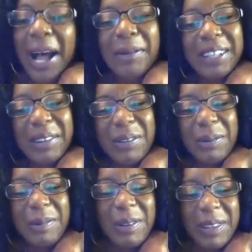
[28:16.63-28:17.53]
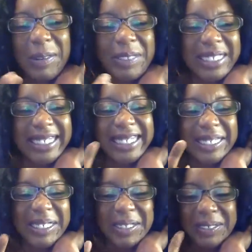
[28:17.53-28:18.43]
I'm glad we were both able
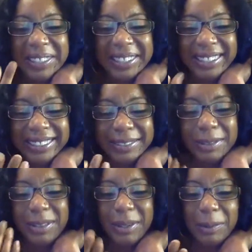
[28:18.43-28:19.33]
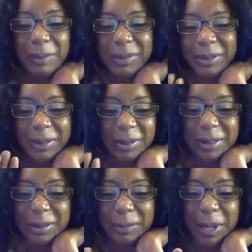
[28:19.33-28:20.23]
to,
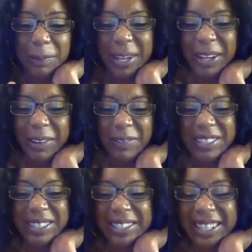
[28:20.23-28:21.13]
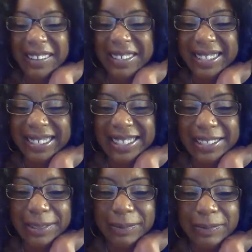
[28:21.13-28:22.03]
ping off each other. That was awesome.